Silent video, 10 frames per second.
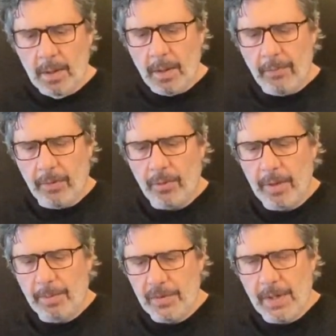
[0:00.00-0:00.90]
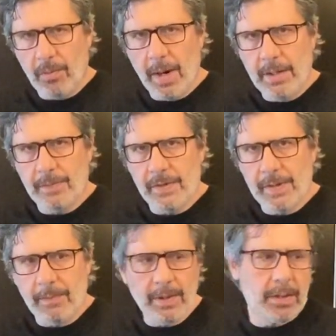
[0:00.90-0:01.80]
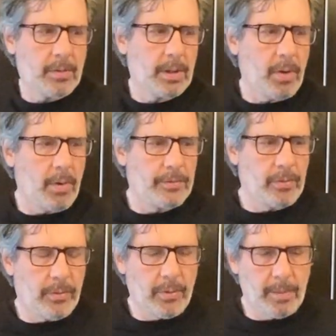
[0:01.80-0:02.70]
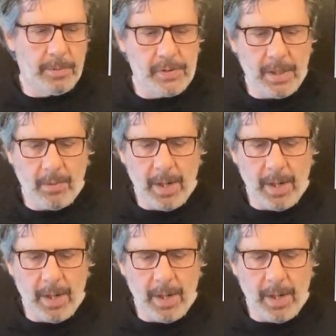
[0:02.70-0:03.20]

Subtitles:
of a 30% rise of a 70 degree loaf to a 30%